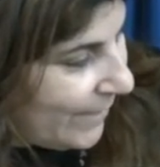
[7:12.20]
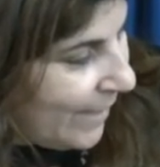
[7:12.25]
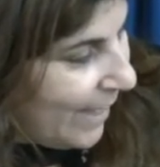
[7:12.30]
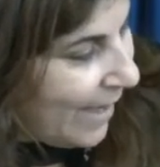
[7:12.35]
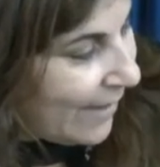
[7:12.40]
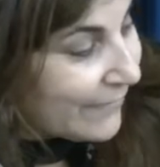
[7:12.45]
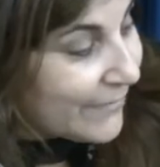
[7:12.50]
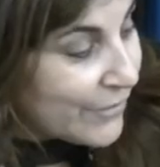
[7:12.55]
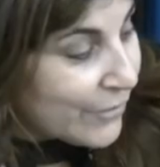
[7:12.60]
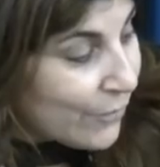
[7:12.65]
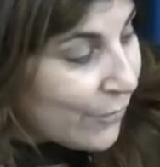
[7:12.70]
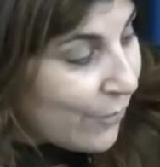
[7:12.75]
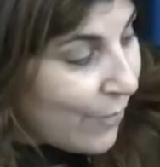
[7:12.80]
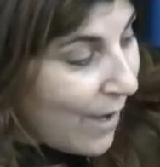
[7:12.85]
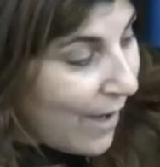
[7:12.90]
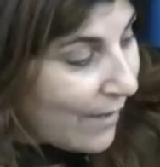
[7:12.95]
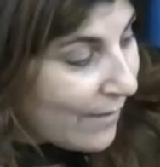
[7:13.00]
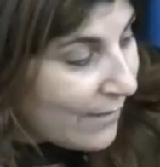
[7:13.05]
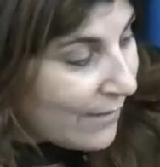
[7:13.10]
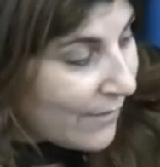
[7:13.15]
After a
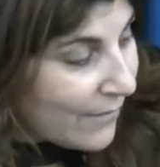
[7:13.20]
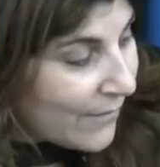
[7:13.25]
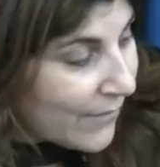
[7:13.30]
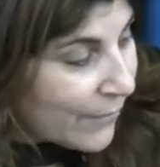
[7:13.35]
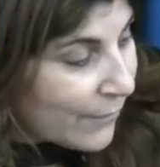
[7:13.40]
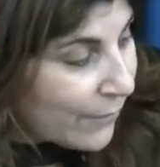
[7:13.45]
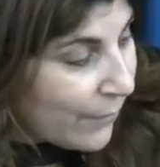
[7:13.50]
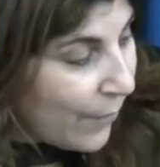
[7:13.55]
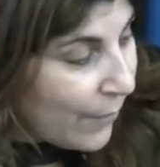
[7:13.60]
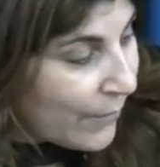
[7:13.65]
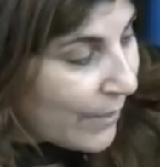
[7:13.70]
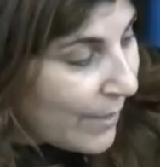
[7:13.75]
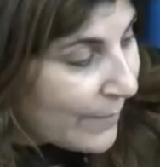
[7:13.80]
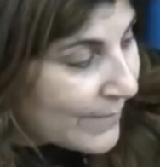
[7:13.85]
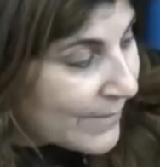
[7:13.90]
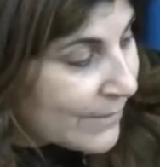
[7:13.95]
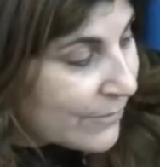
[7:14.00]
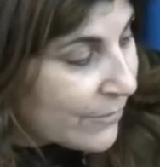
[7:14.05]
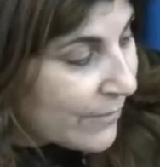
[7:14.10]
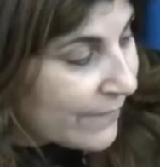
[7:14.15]
while, the
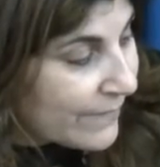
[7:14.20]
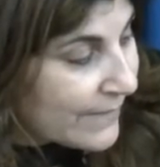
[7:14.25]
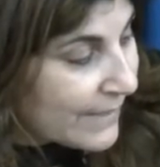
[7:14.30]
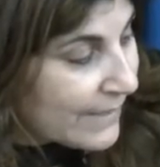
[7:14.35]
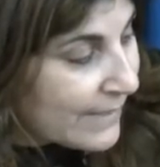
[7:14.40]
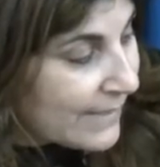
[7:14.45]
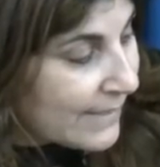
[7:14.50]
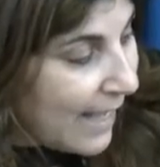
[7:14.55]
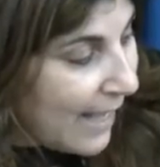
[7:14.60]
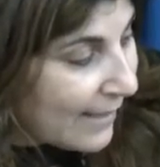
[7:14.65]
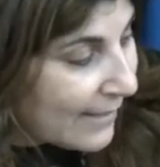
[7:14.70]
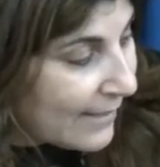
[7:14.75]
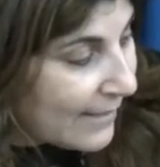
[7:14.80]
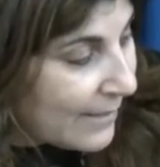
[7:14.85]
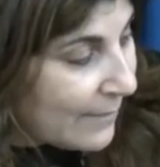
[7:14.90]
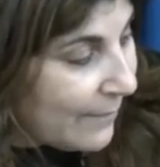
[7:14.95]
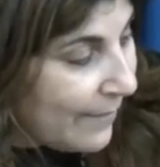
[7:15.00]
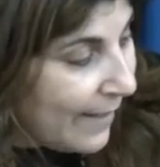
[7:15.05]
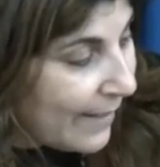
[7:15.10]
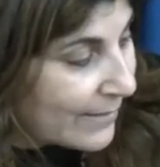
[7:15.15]
grown-ups drifted
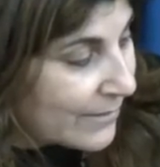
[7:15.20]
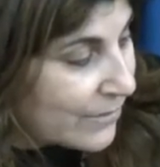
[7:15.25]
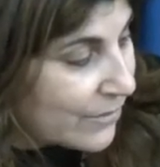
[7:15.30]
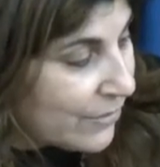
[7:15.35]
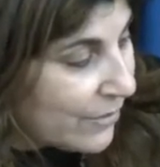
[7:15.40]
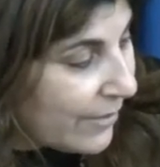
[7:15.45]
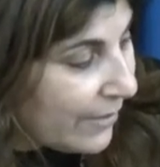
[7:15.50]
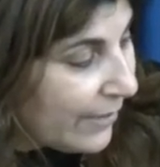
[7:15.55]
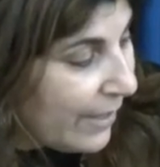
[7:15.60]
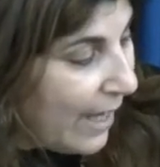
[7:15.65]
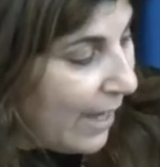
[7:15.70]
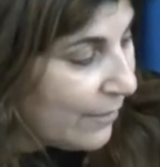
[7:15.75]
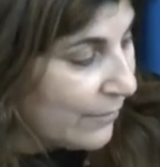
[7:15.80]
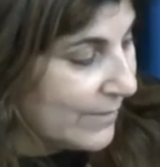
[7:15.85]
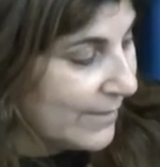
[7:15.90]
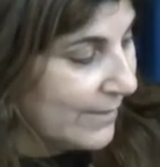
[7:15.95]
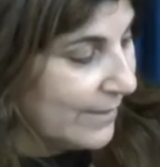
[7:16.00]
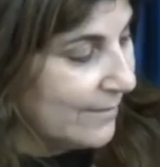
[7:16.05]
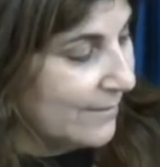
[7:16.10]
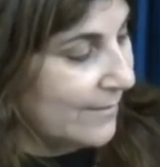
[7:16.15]
sadly back to their
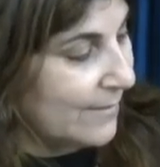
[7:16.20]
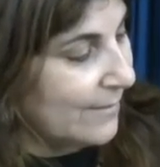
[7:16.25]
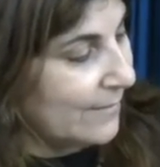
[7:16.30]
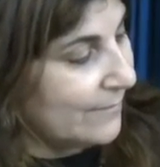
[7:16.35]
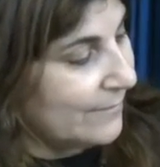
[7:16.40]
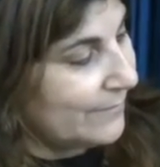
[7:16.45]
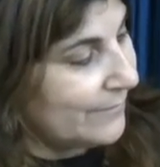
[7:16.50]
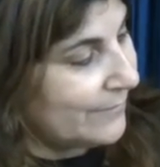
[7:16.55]
houses.